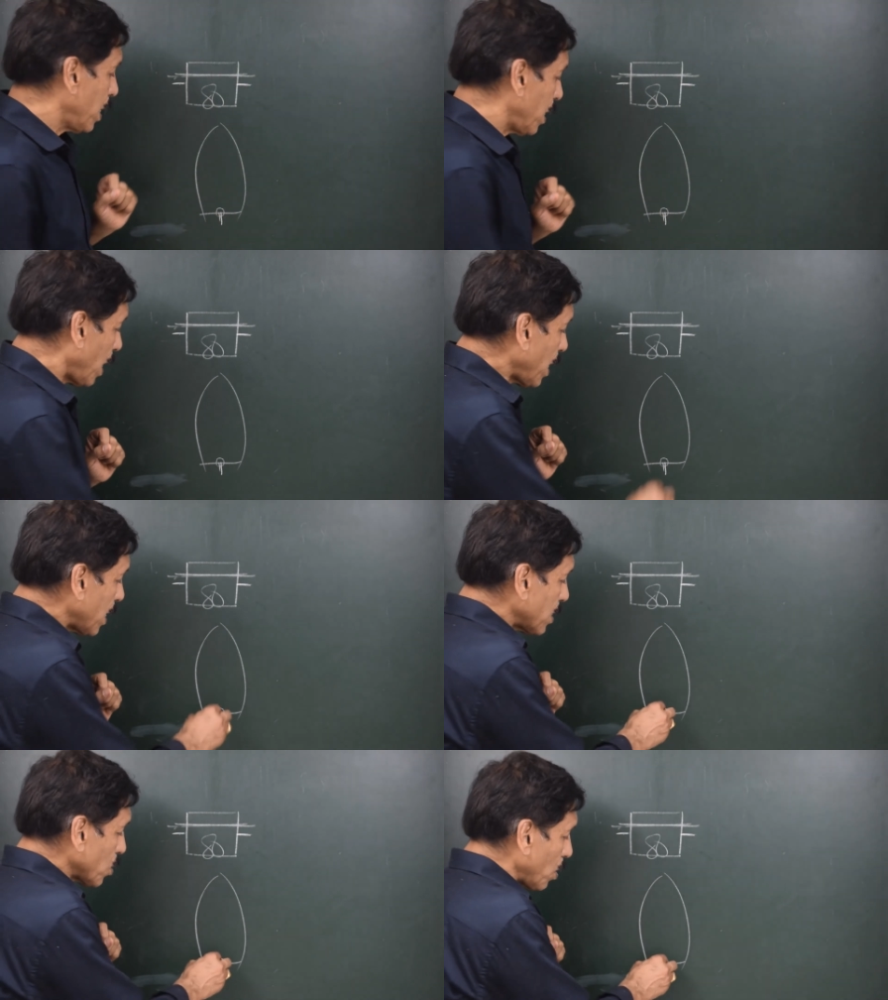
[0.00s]
Rudder
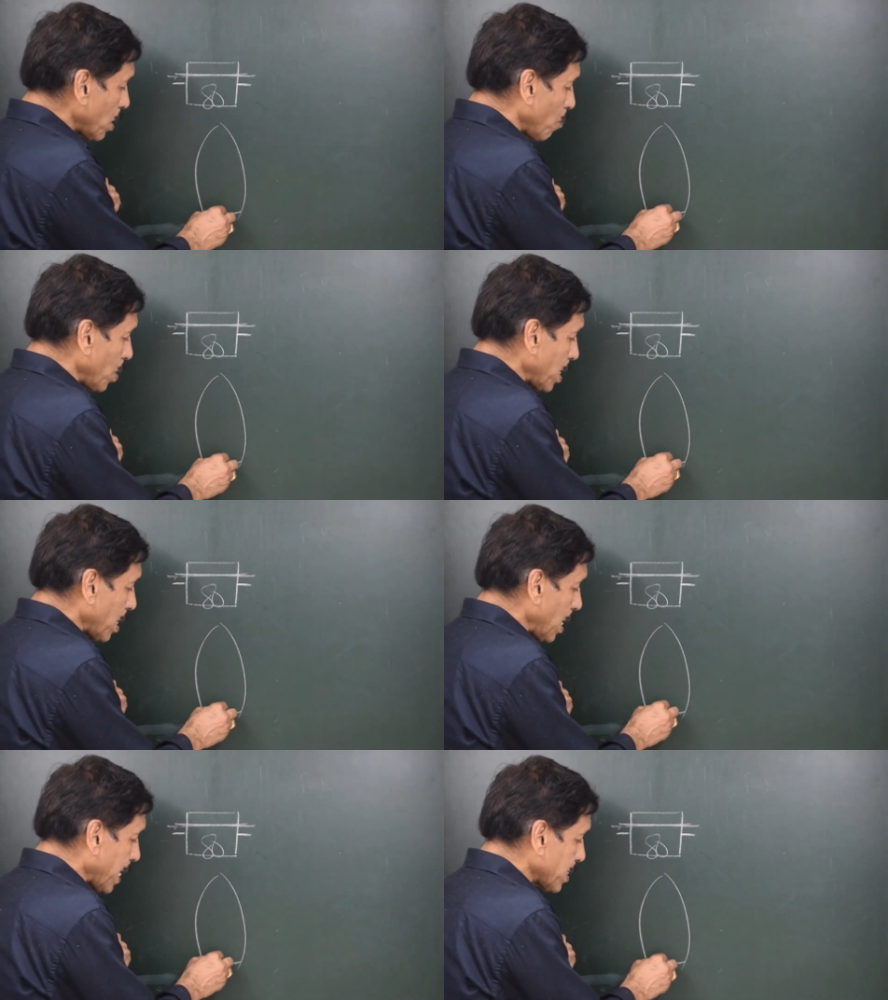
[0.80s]
has got a
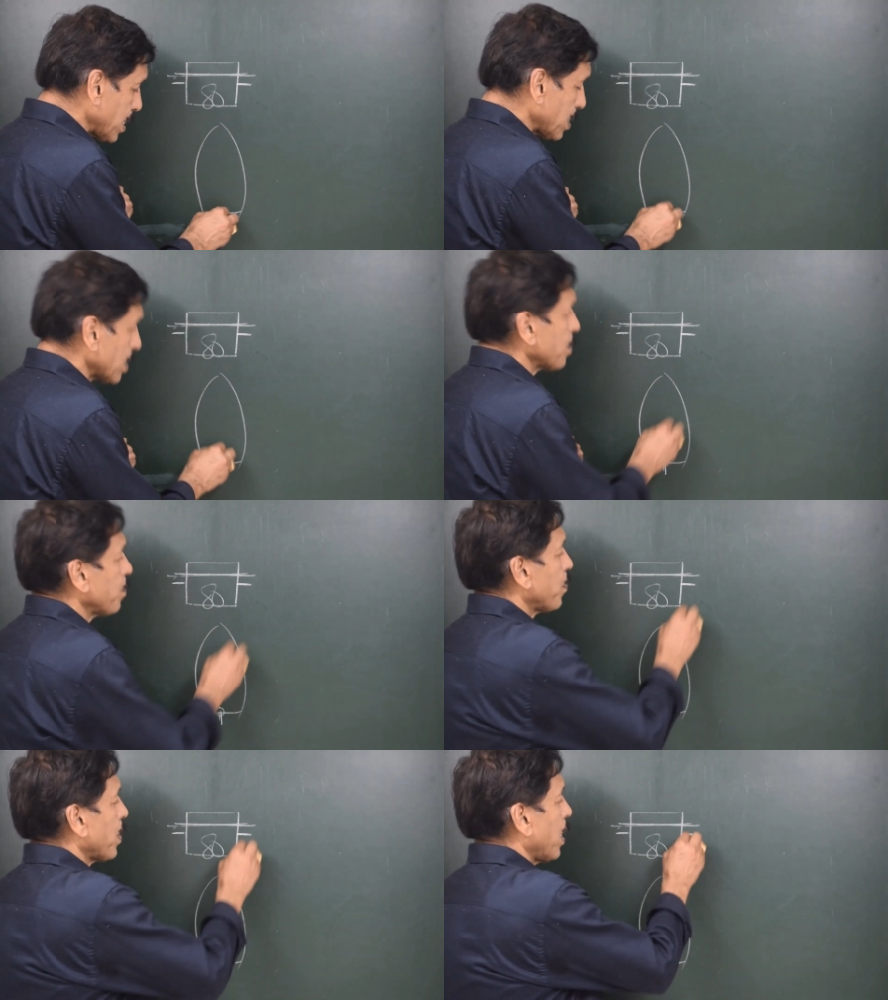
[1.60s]
vertical axis
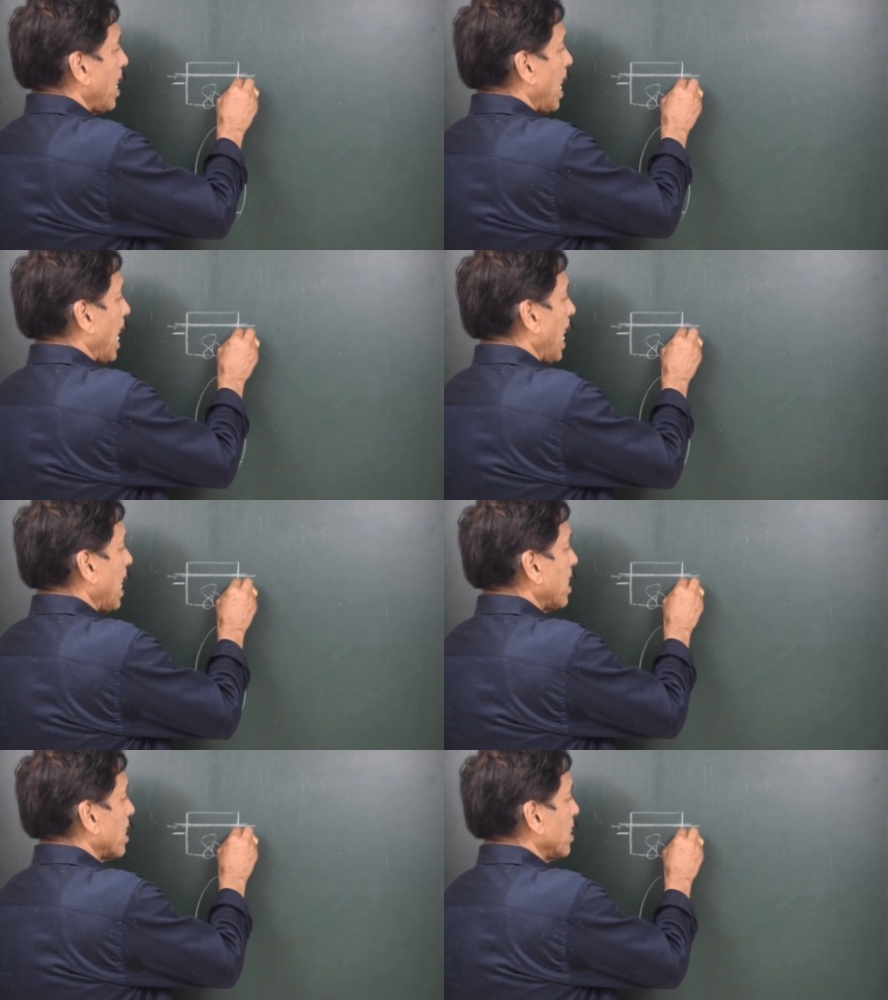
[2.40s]

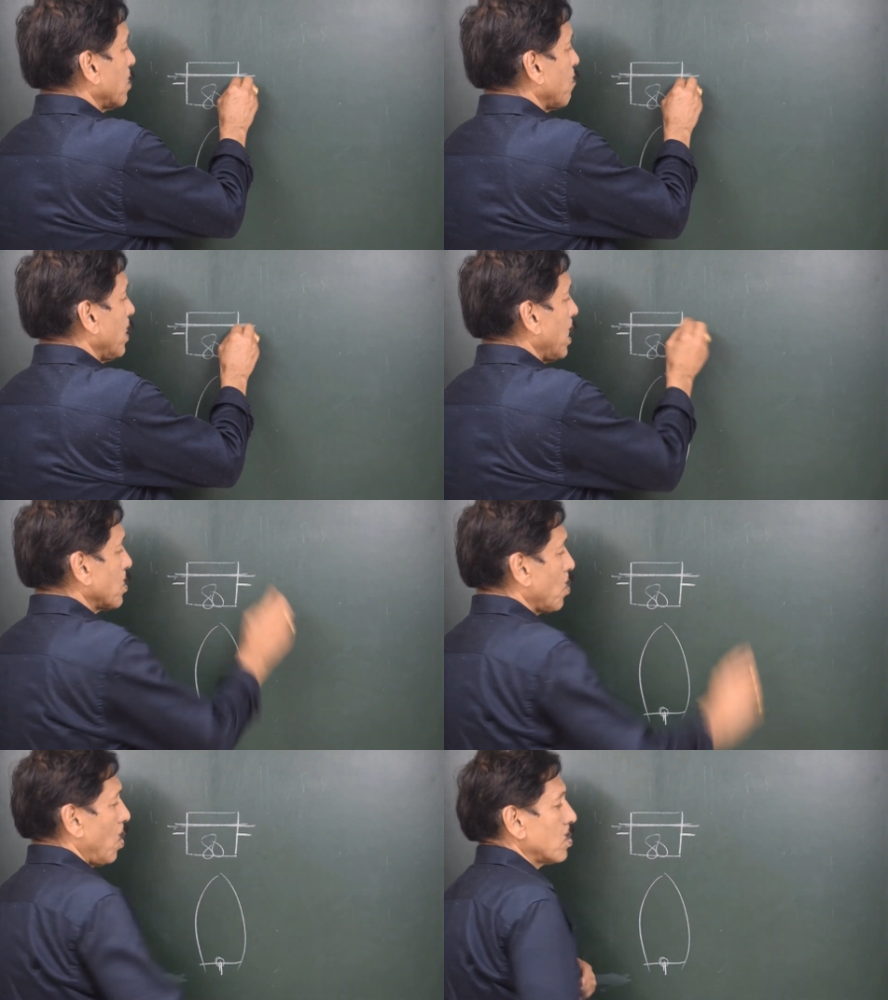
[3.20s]
and this fin has
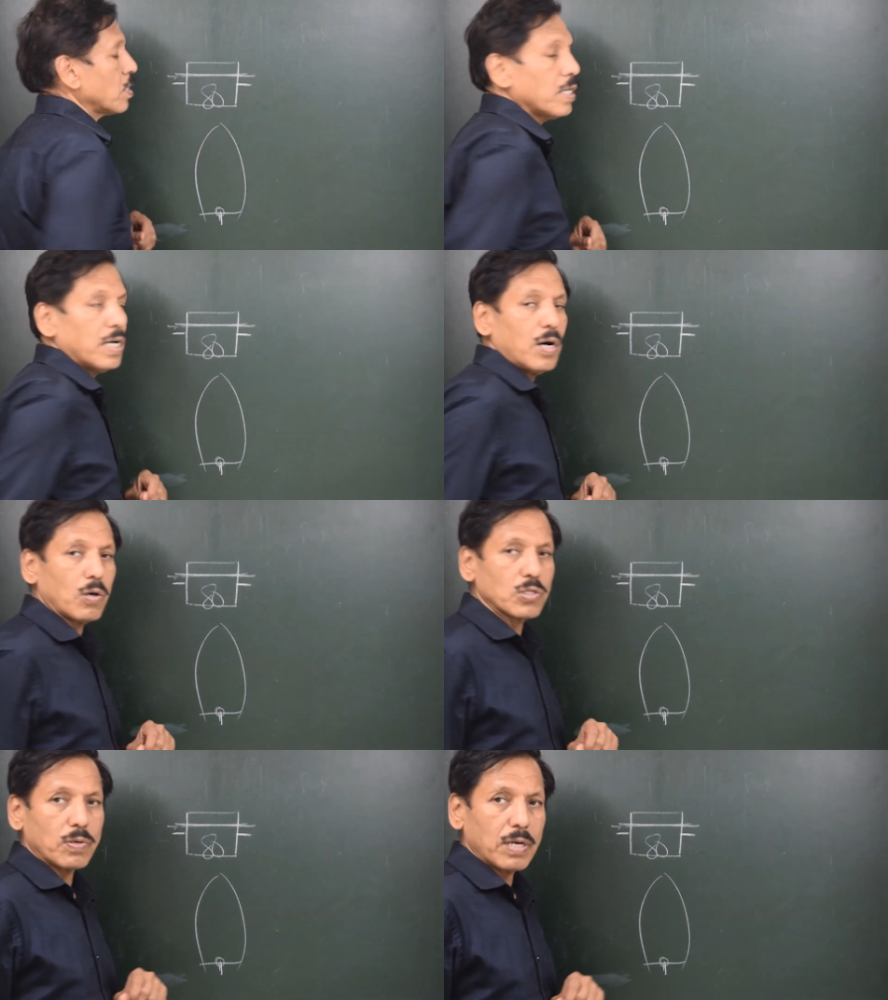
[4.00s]
got a
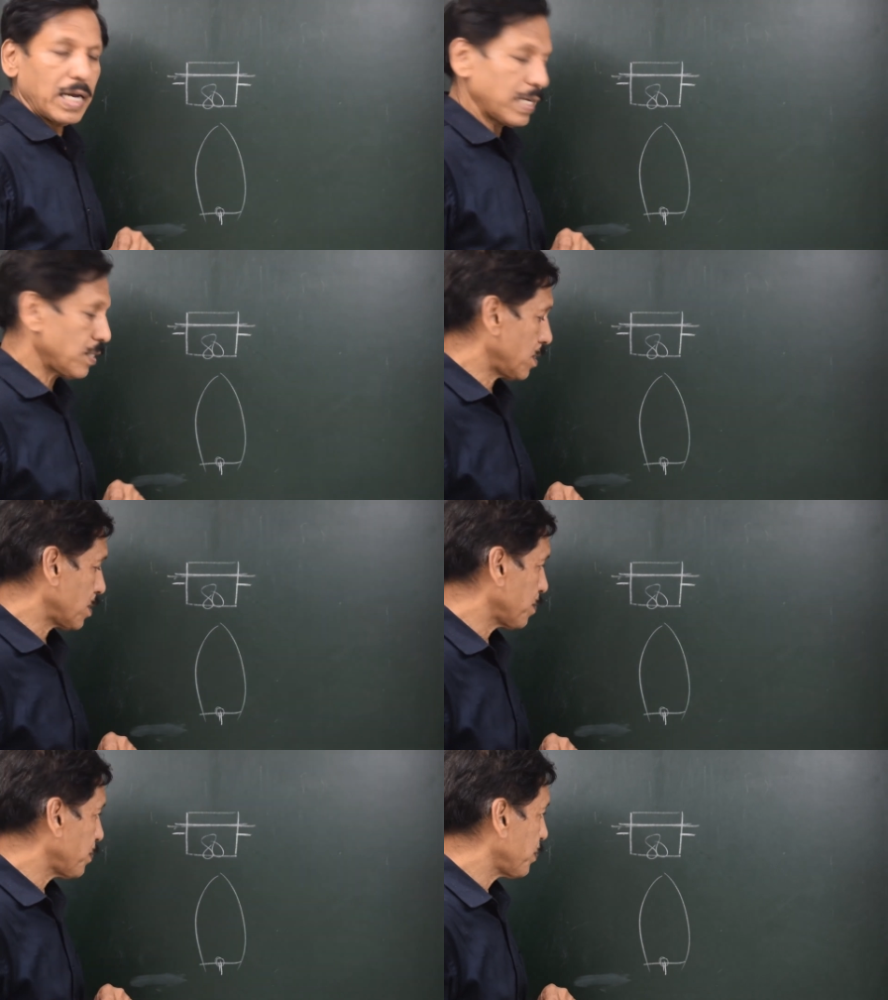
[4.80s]
horizontal axis,
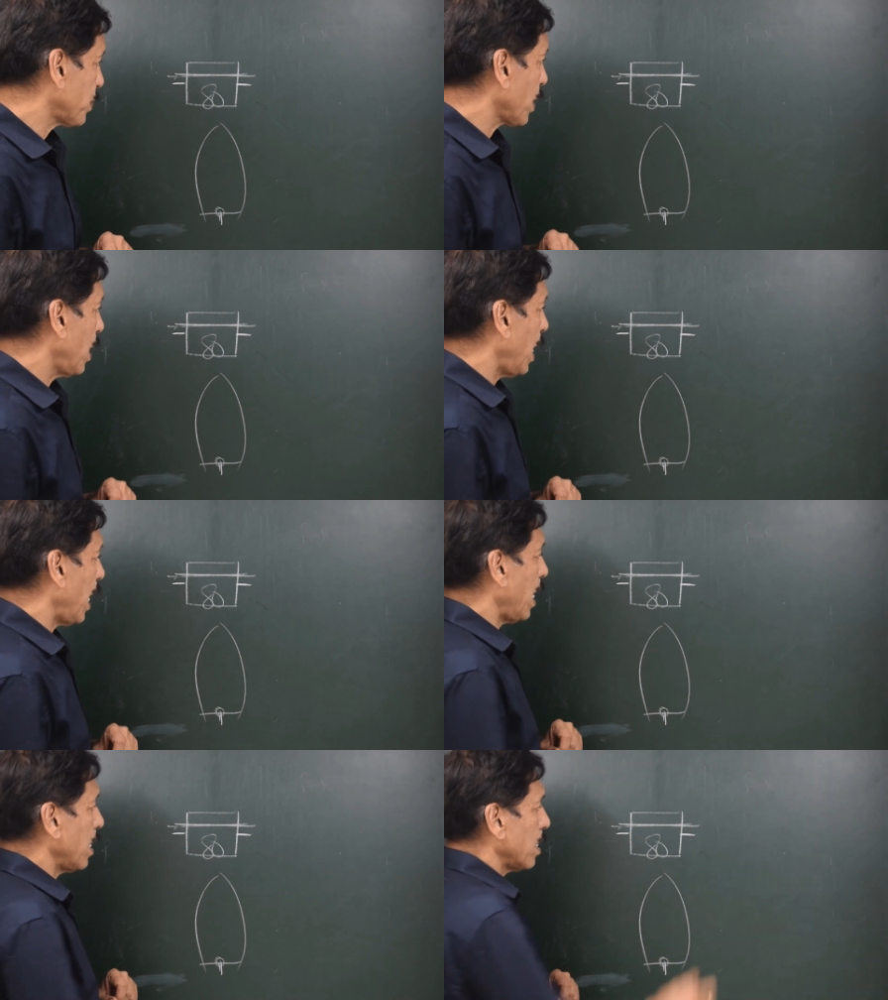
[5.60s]

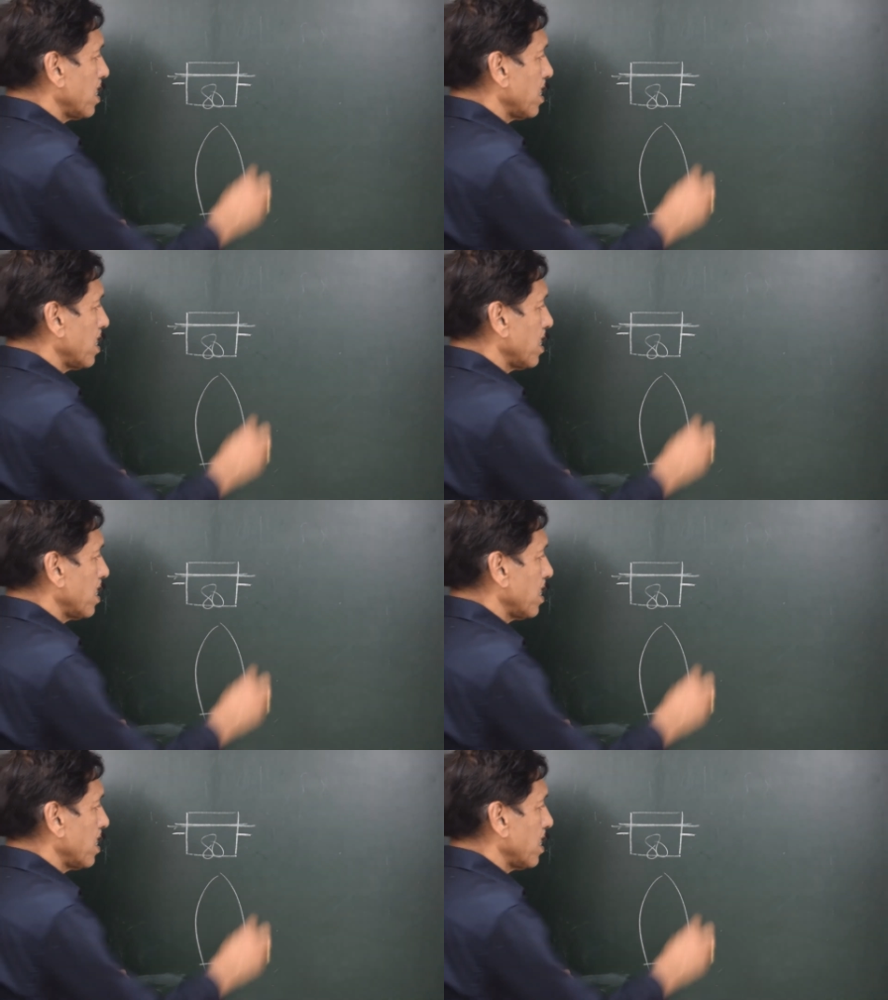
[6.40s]
and